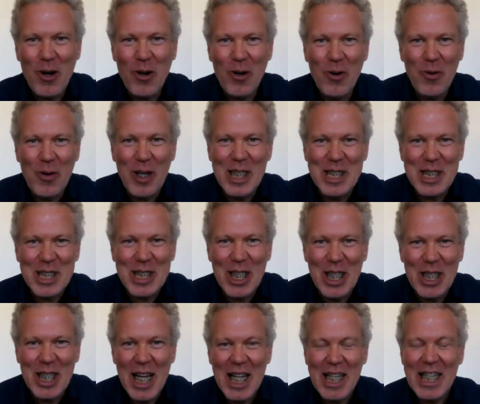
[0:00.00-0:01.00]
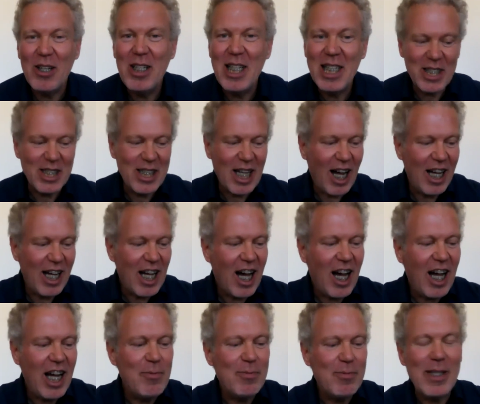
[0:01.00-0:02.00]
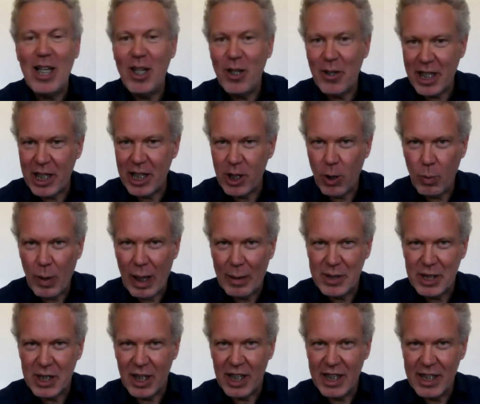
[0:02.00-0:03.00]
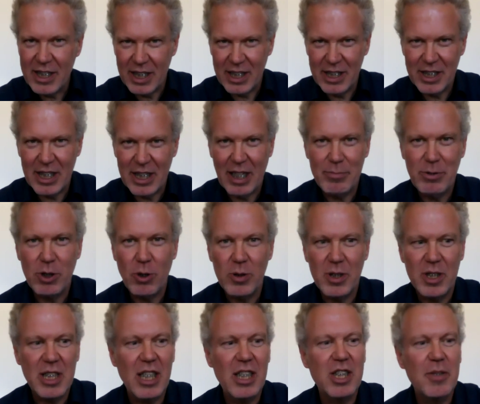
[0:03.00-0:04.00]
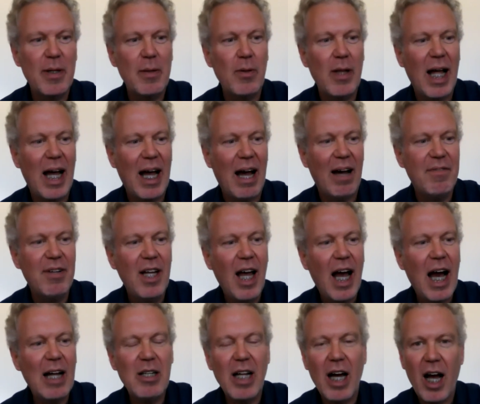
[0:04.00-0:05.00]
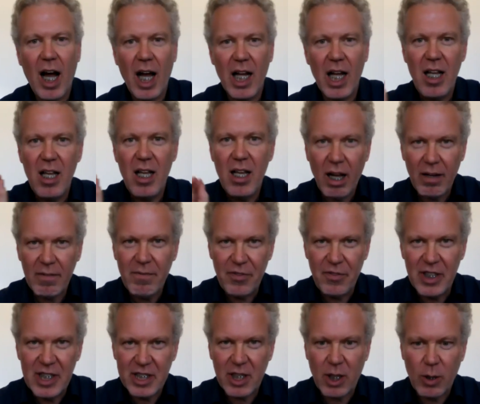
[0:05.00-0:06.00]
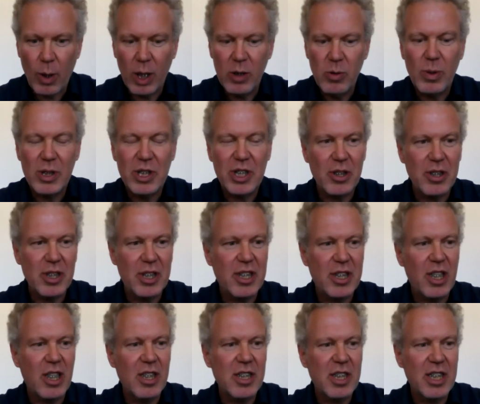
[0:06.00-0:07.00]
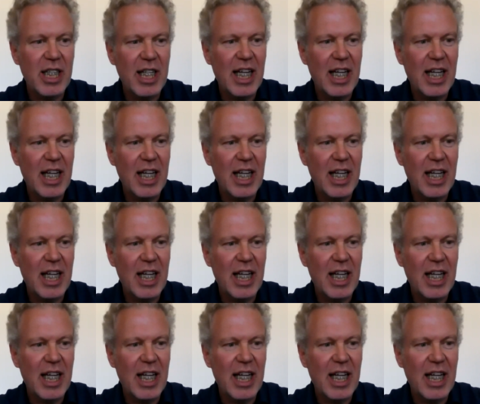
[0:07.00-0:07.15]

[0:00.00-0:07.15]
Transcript: Always good. Now, listen, I, I been looking at your website, as I'm sure zillions of people have, and I love this quote which sort of starts